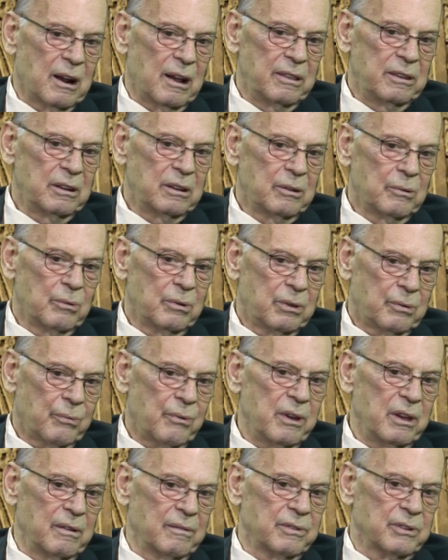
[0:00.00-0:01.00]
I think there were
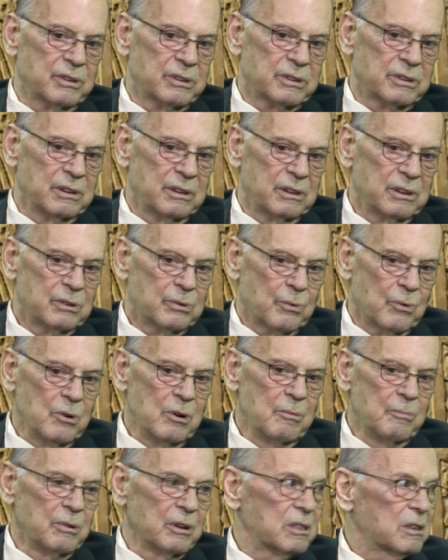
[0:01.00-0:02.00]
three of us in this
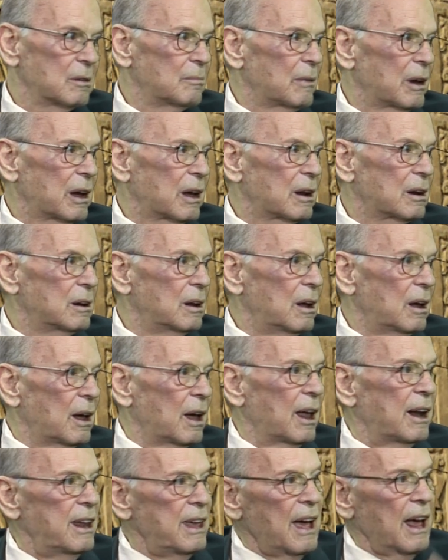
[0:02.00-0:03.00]
room with the man,
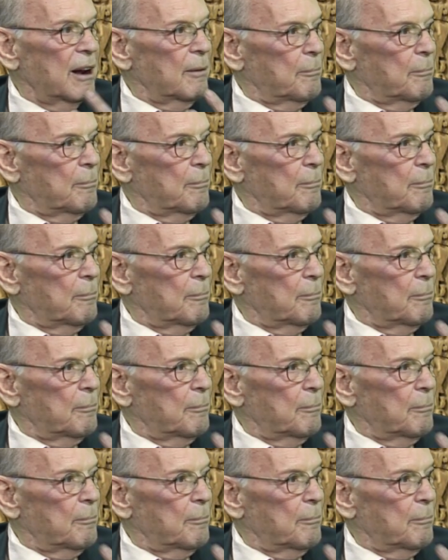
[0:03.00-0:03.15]
and he had a